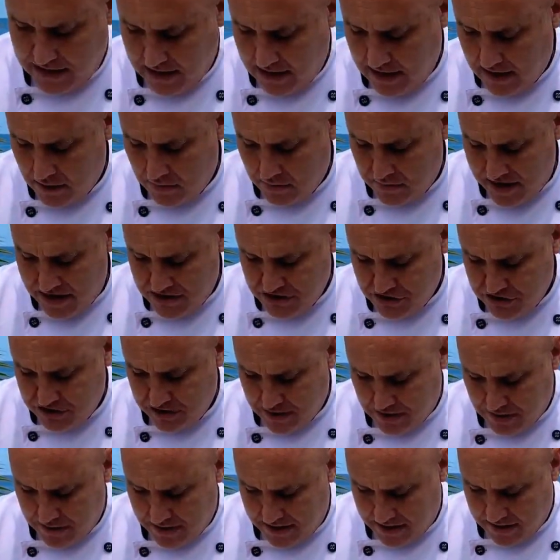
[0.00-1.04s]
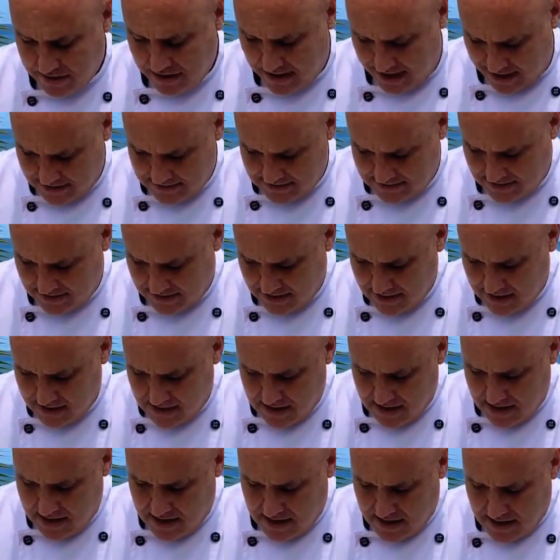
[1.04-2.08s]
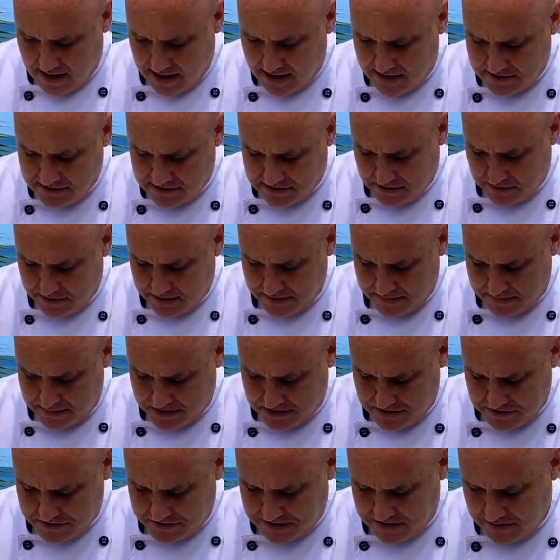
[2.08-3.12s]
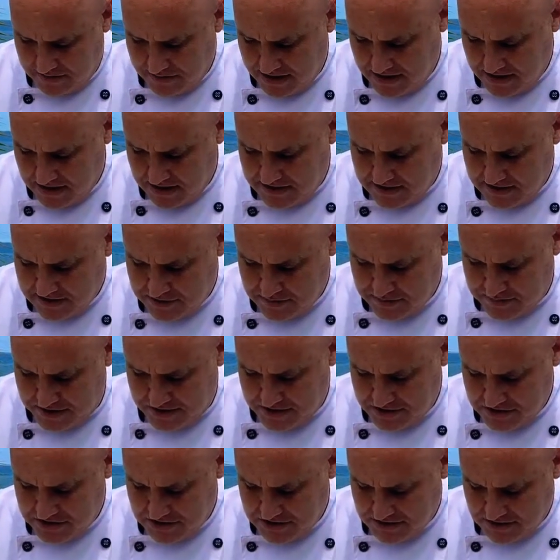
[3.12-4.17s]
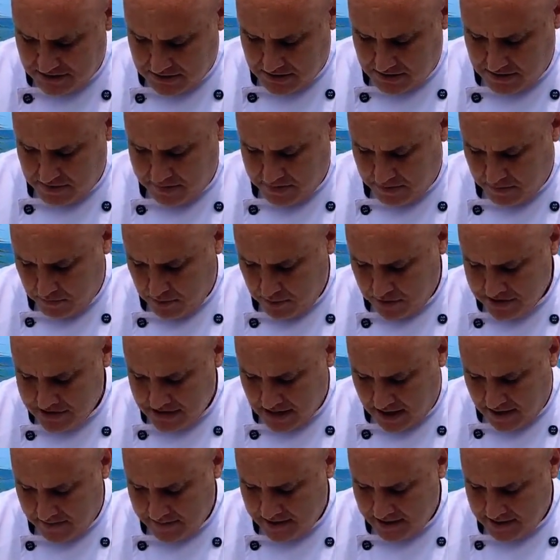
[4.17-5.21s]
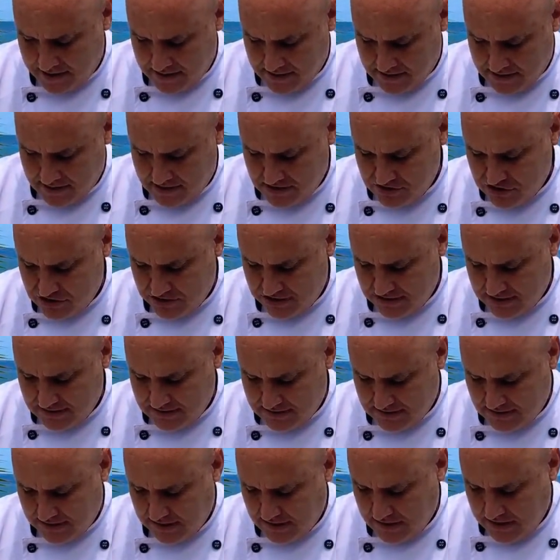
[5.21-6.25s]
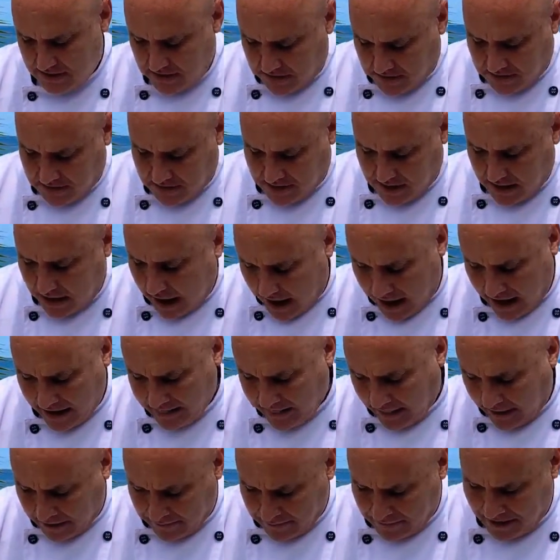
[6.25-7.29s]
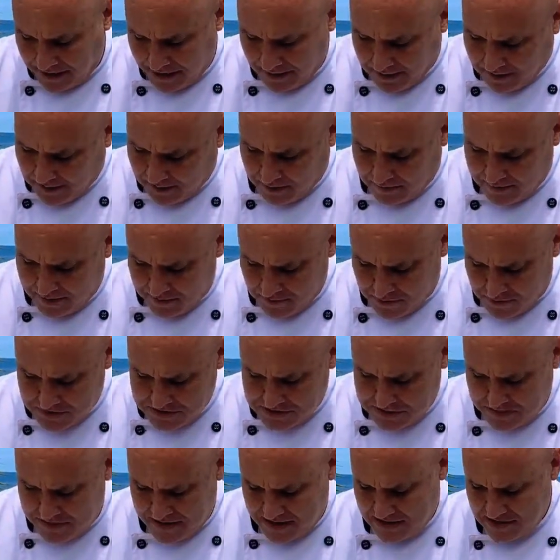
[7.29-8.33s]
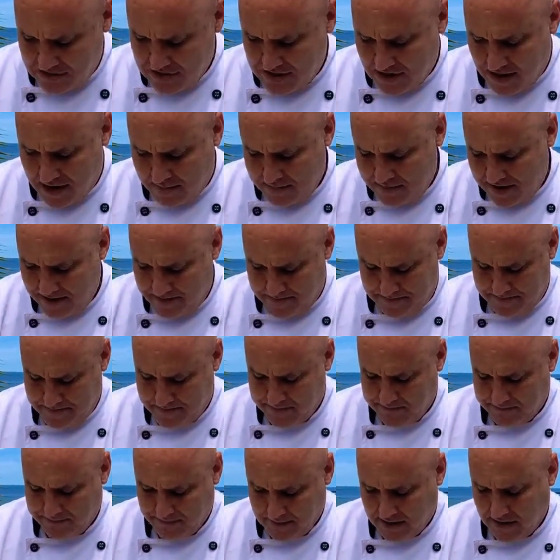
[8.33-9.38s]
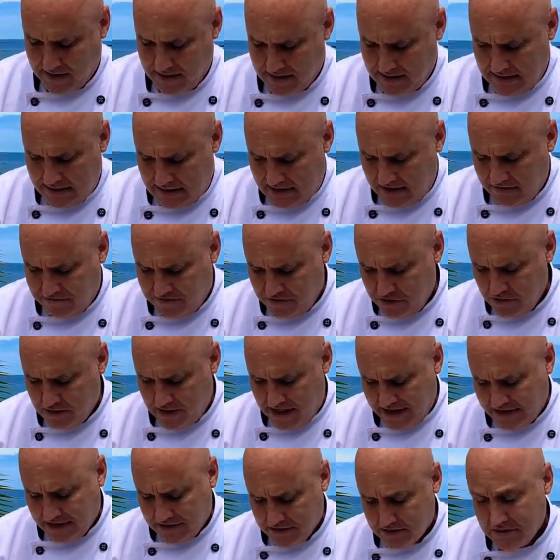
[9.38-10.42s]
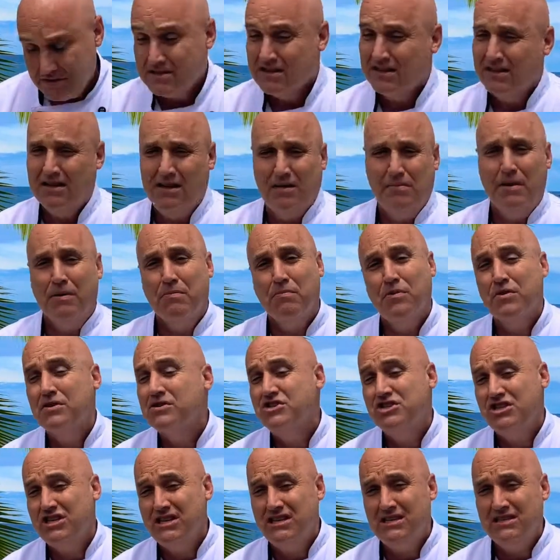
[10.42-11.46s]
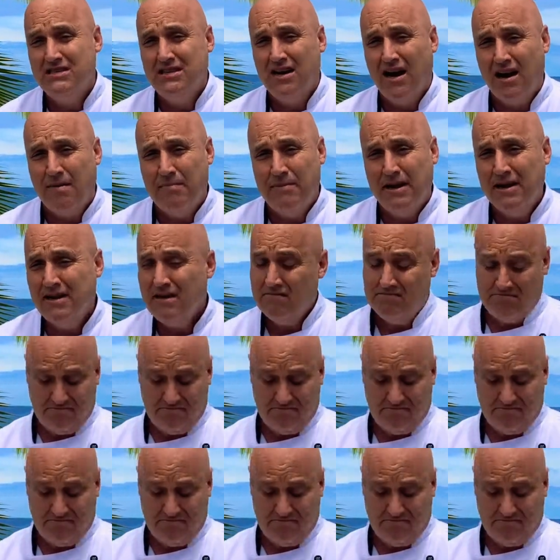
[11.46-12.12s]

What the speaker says: at a ratio here, guys. So it appears to me that the spinach is a little bit more dominant than the cheese. I like mine a little bit more spinach dominant. If you like yours a little bit more cheese dominant,